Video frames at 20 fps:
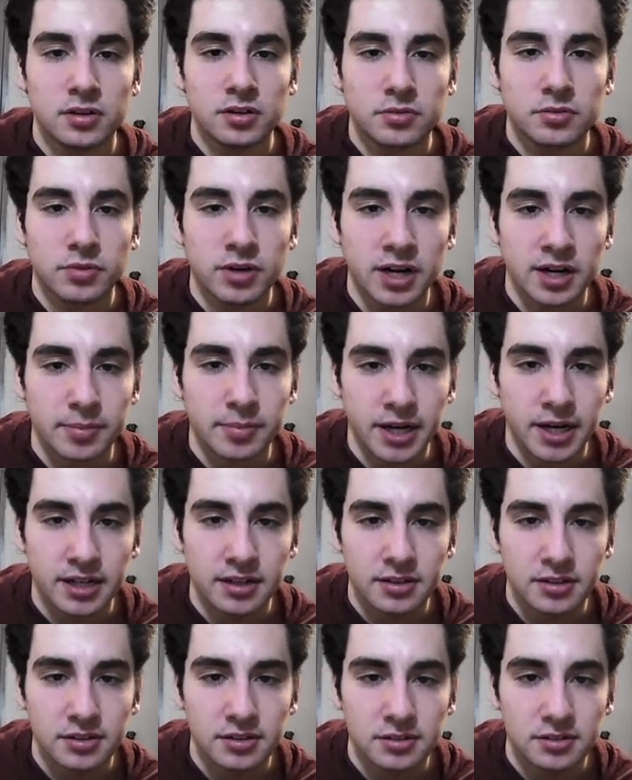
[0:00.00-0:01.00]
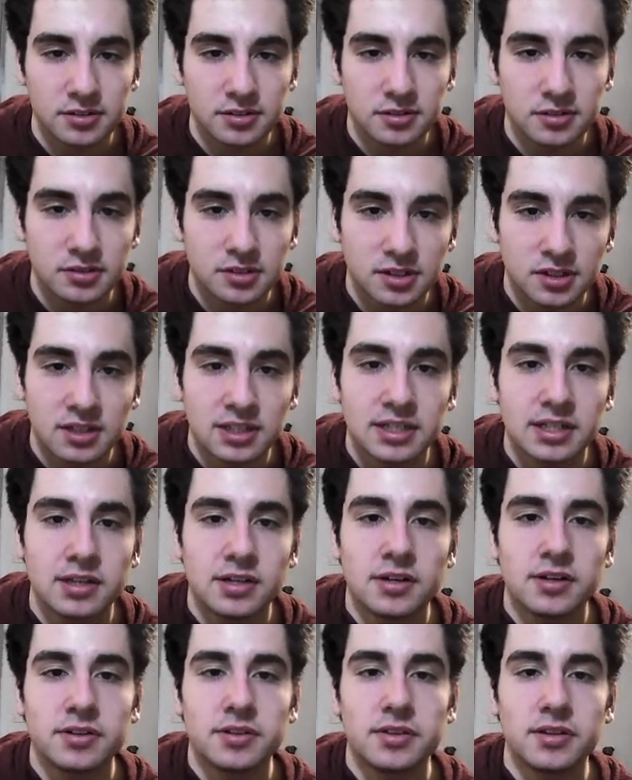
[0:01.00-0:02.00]
Where am I?
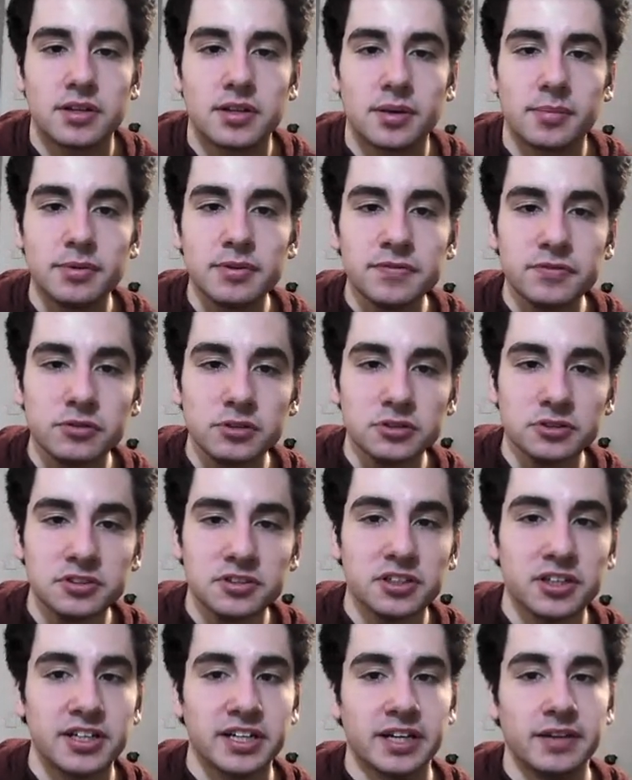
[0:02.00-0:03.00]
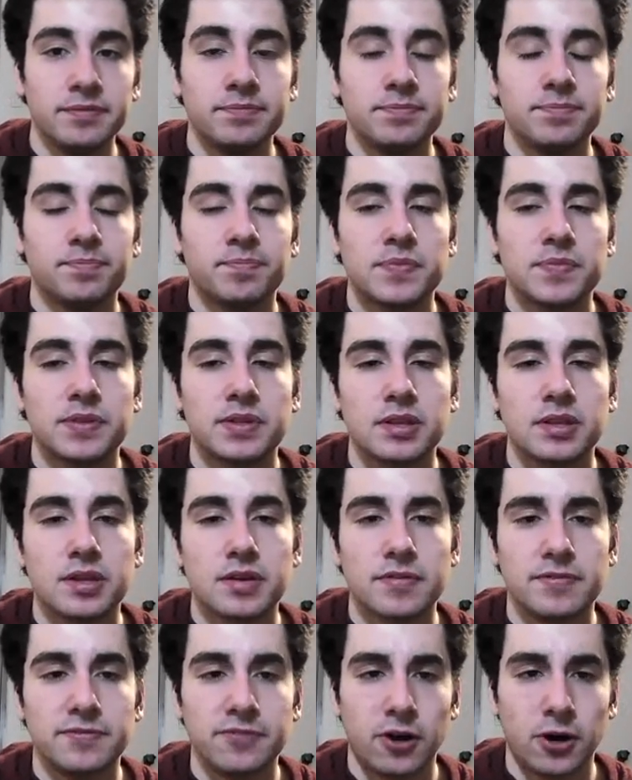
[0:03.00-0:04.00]
Number 430,
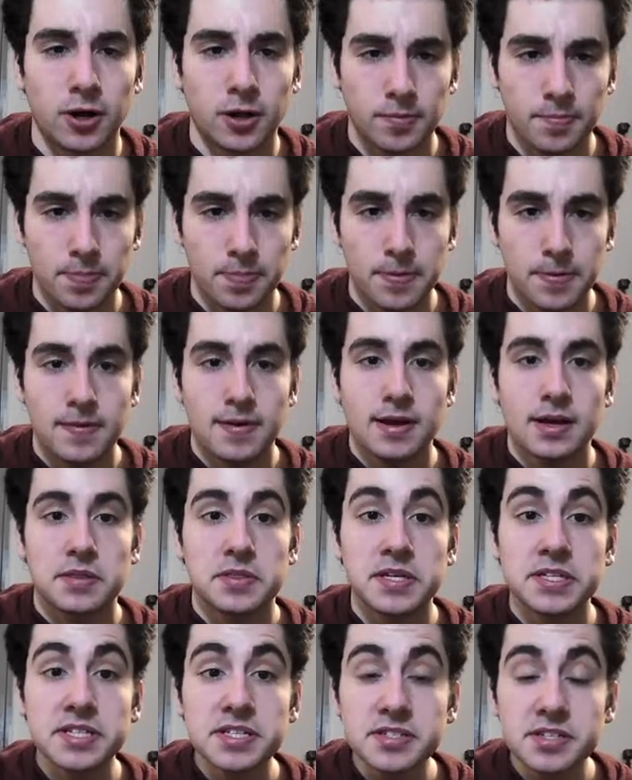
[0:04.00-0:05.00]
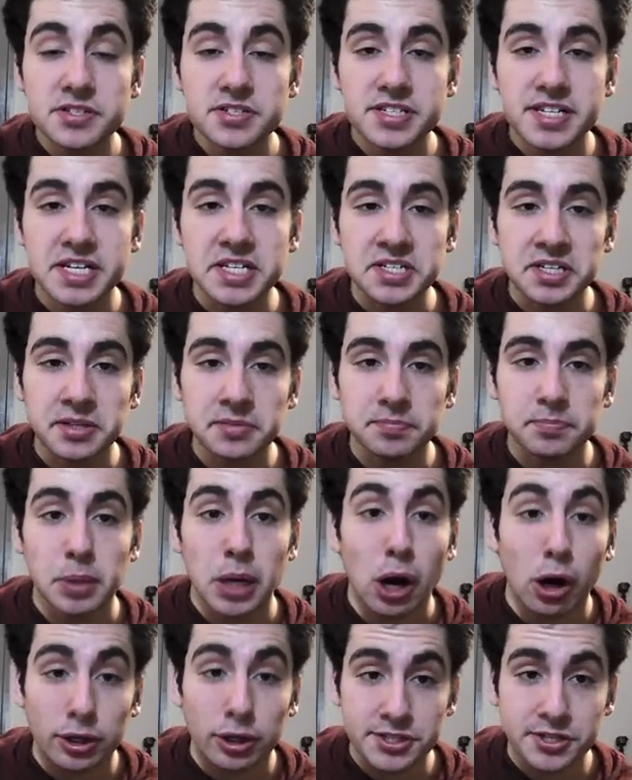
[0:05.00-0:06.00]
Fall. This is a season, but
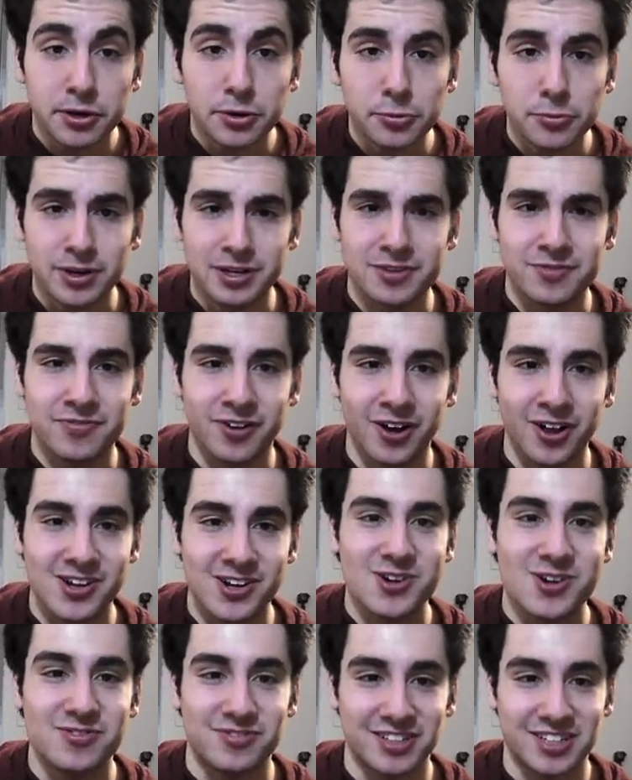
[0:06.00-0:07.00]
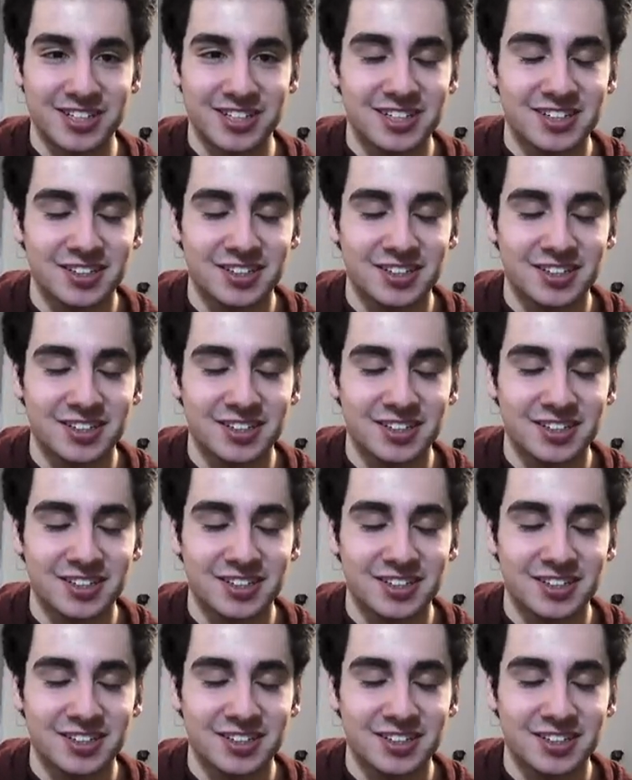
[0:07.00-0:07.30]
also when you fall over.